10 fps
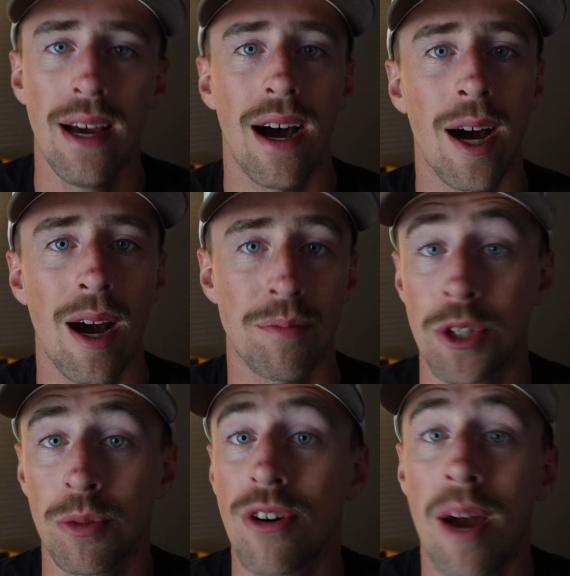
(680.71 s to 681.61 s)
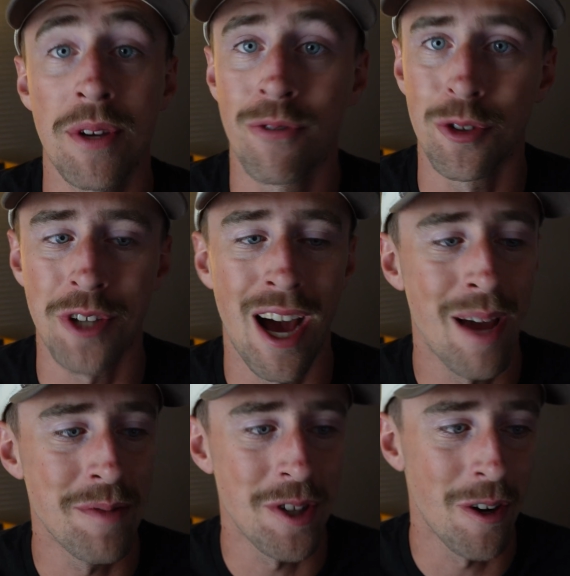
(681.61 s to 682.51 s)
I'm still climbing full
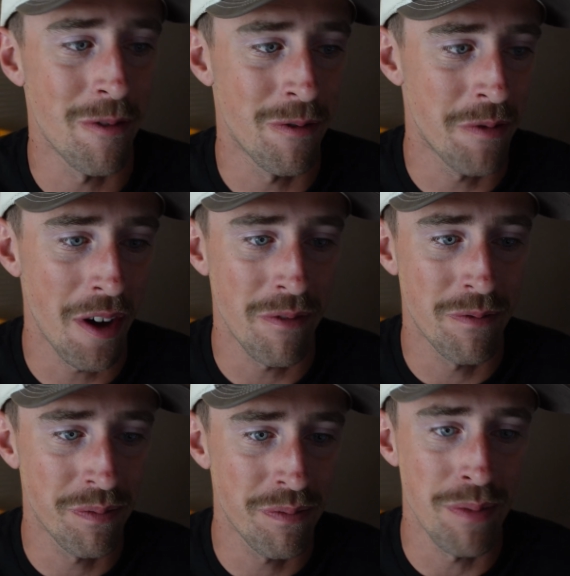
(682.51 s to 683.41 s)
time, so I've